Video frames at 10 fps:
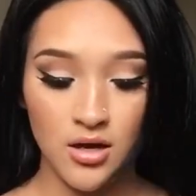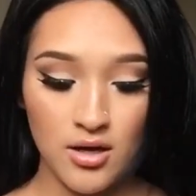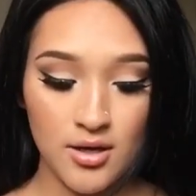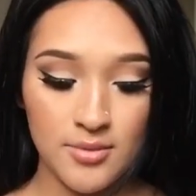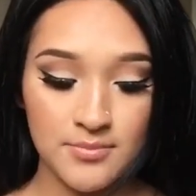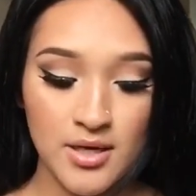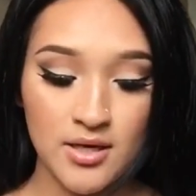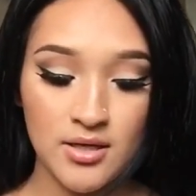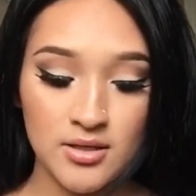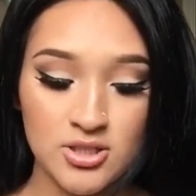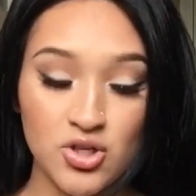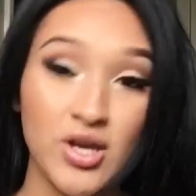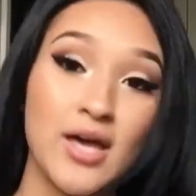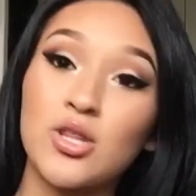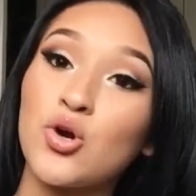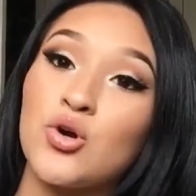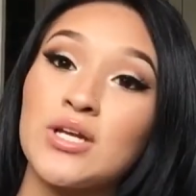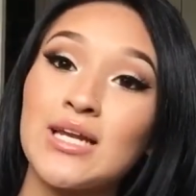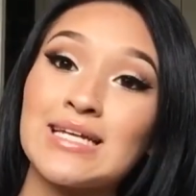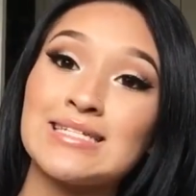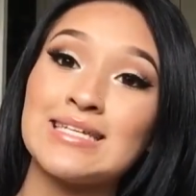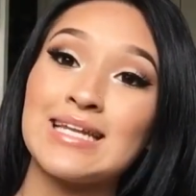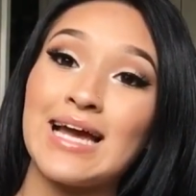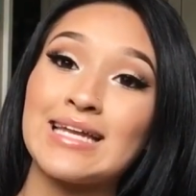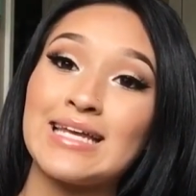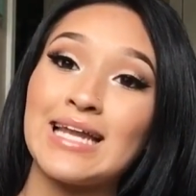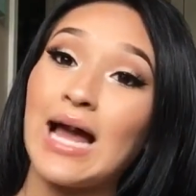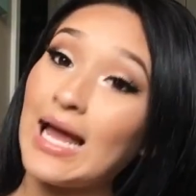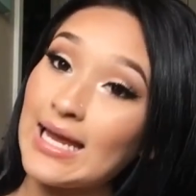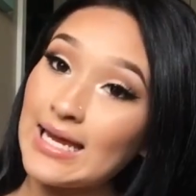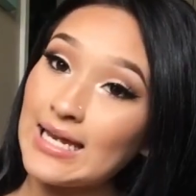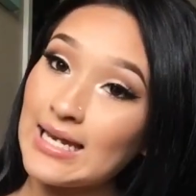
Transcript: Um so yeah, they're only nineteen ninety-nine,